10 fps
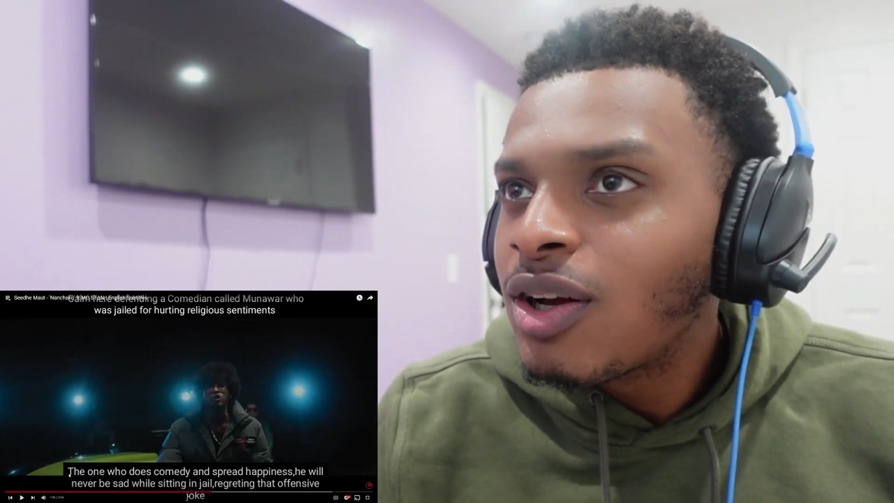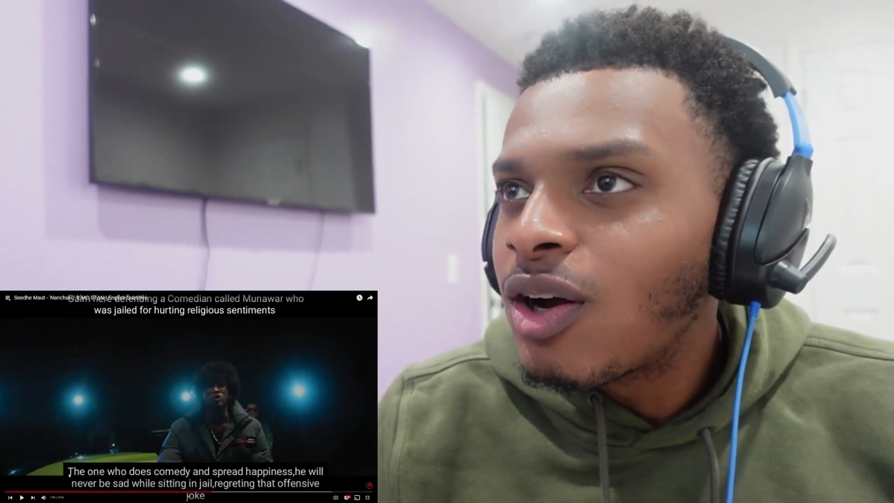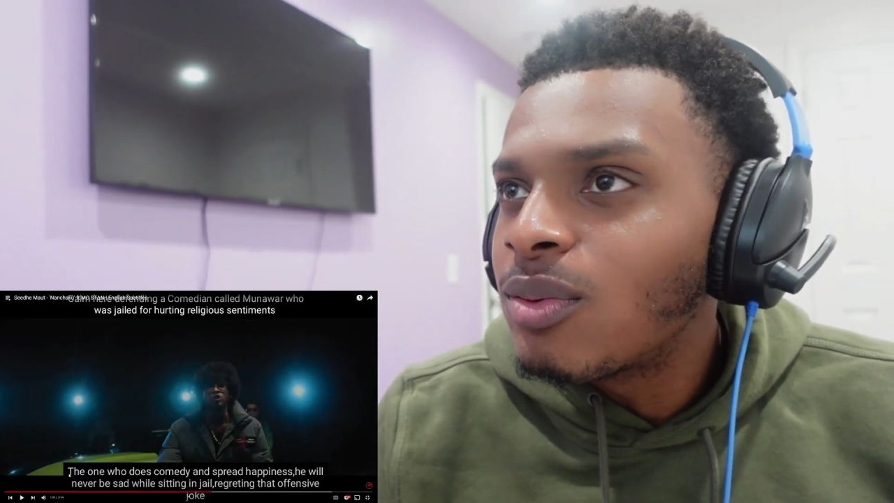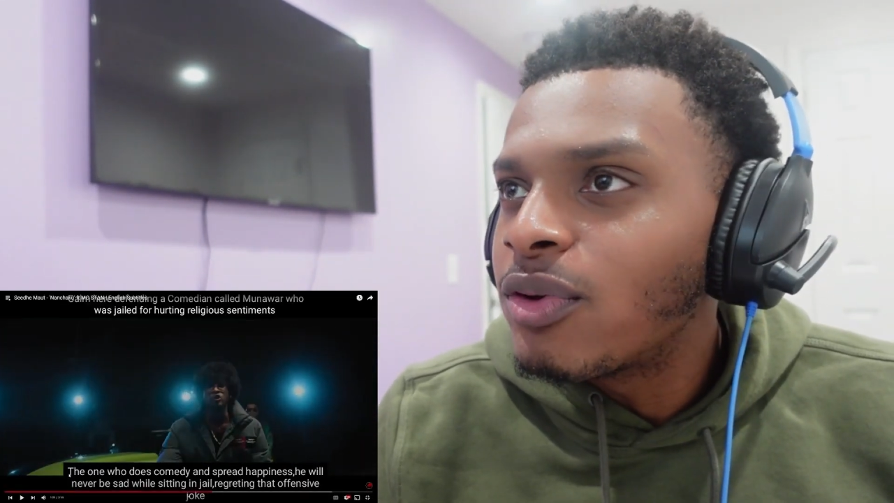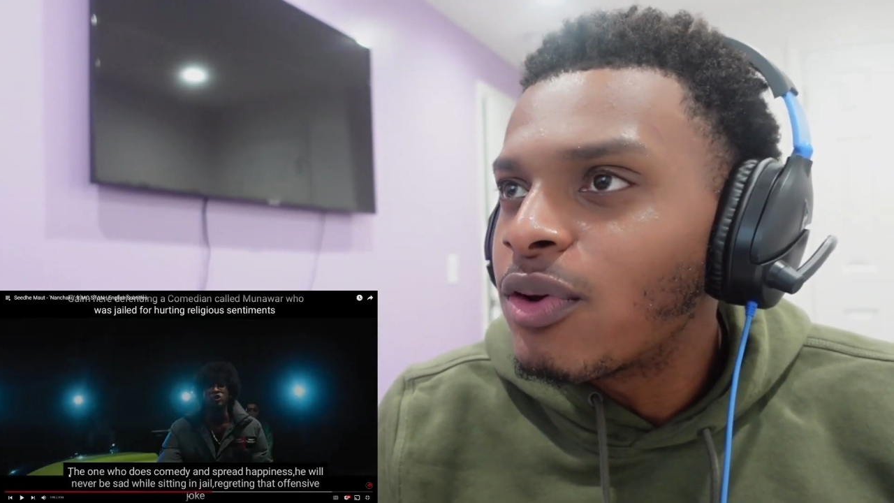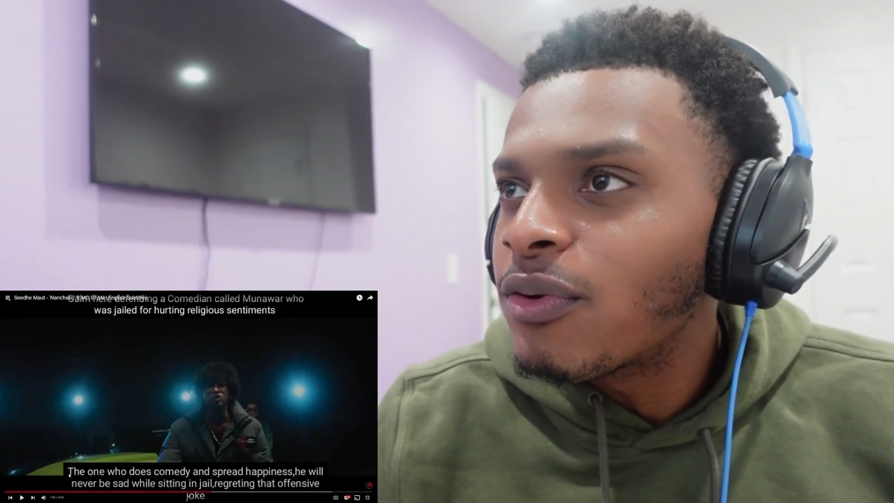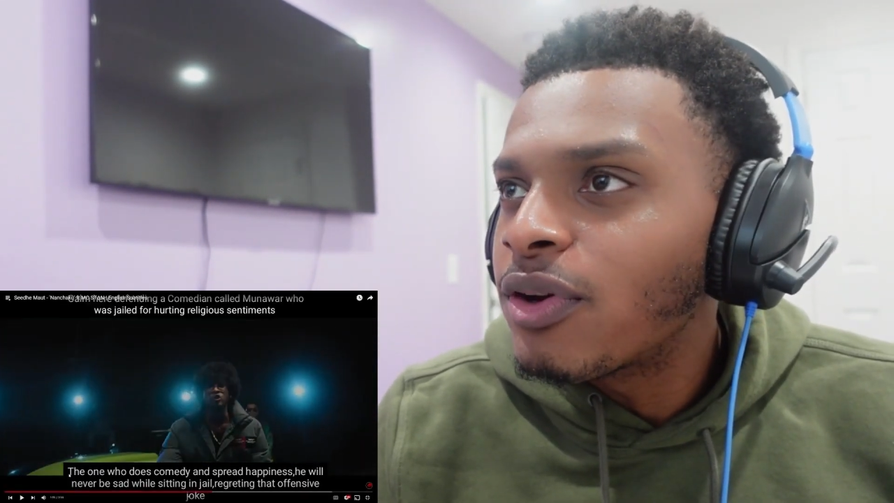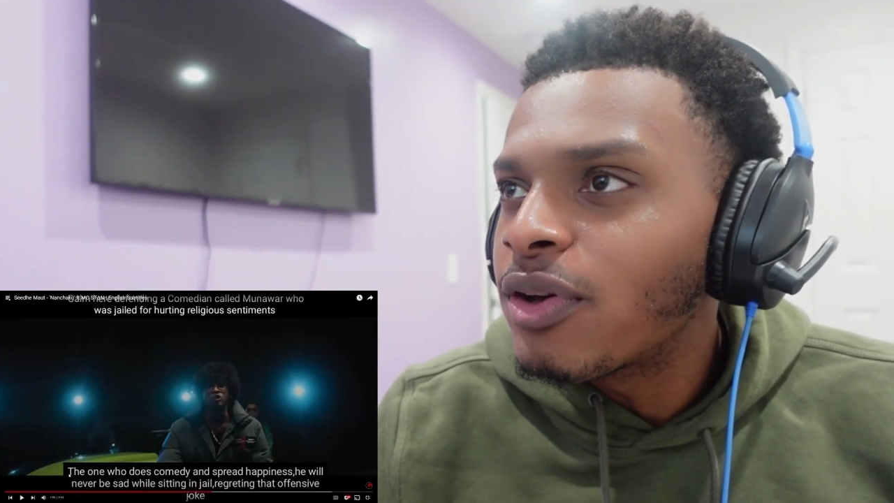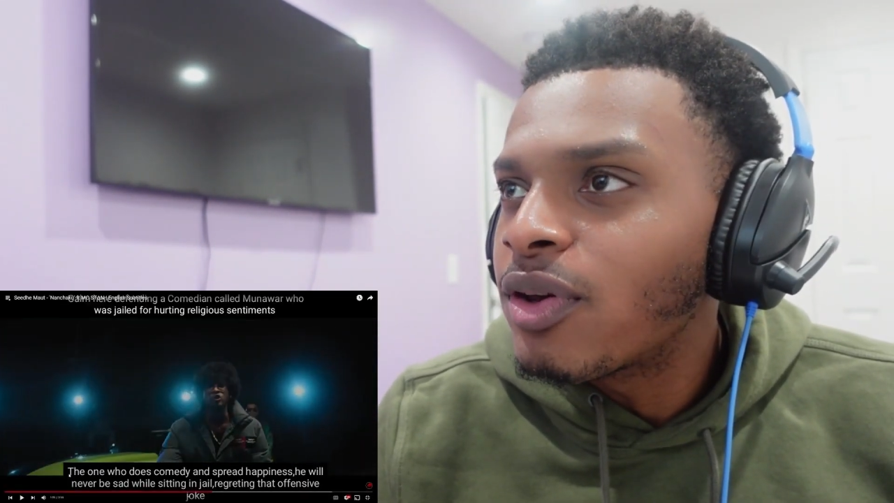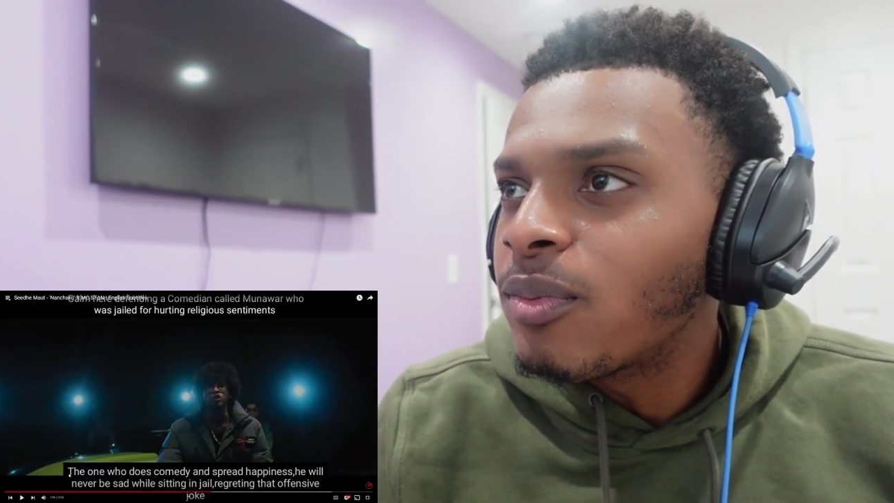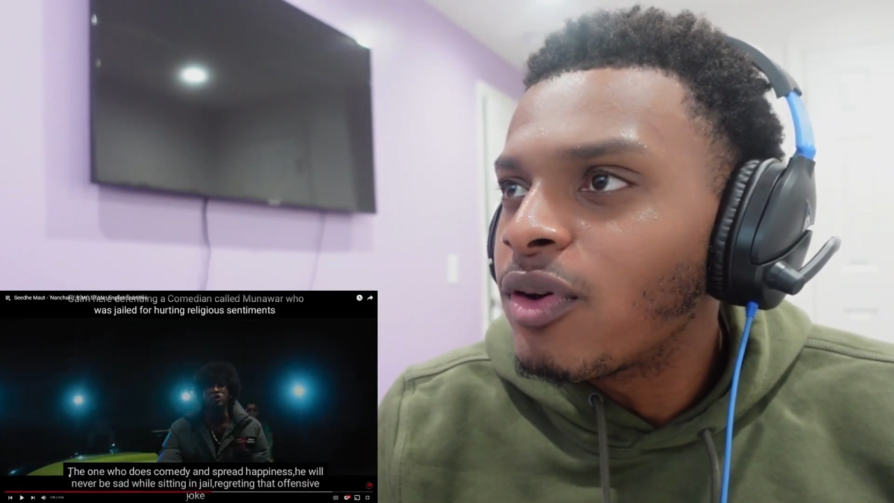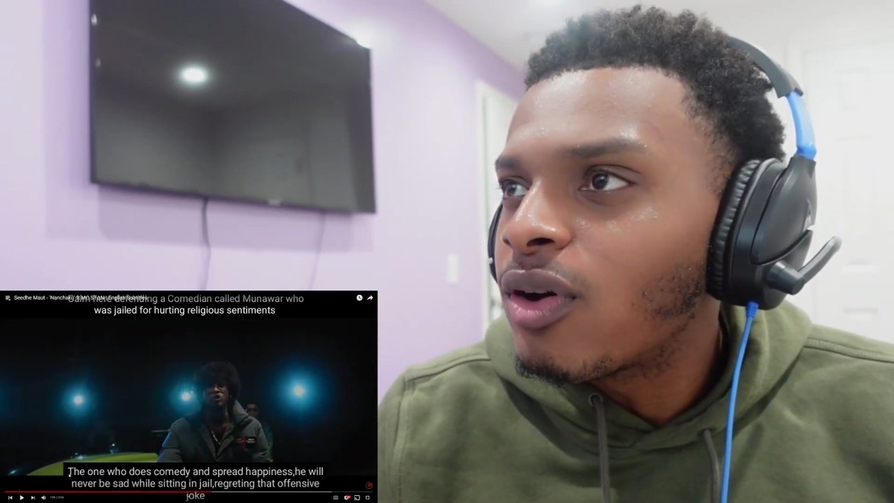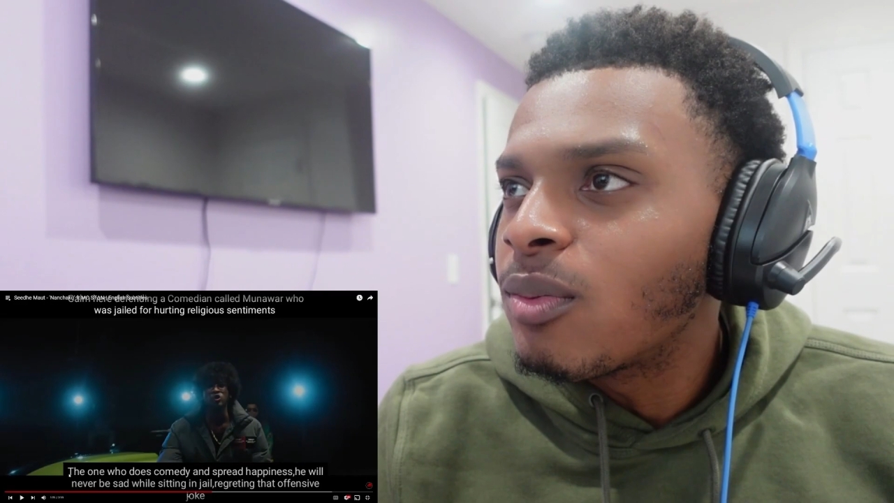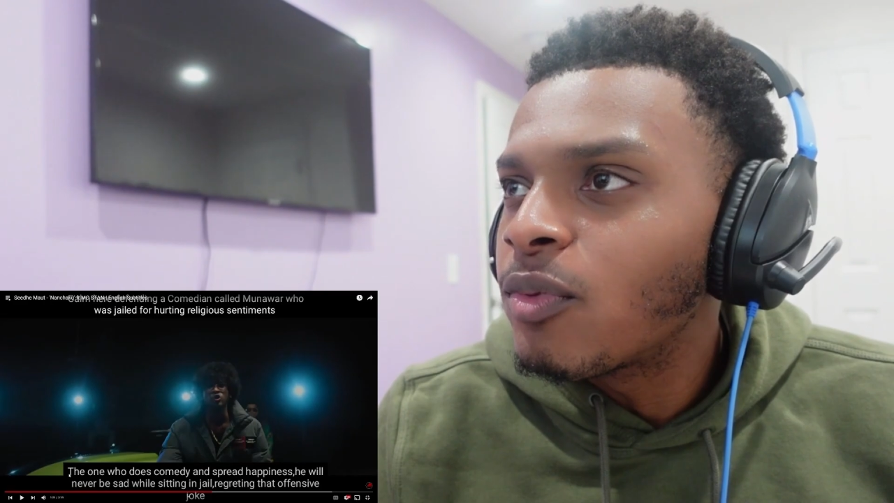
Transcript: Comment if any community called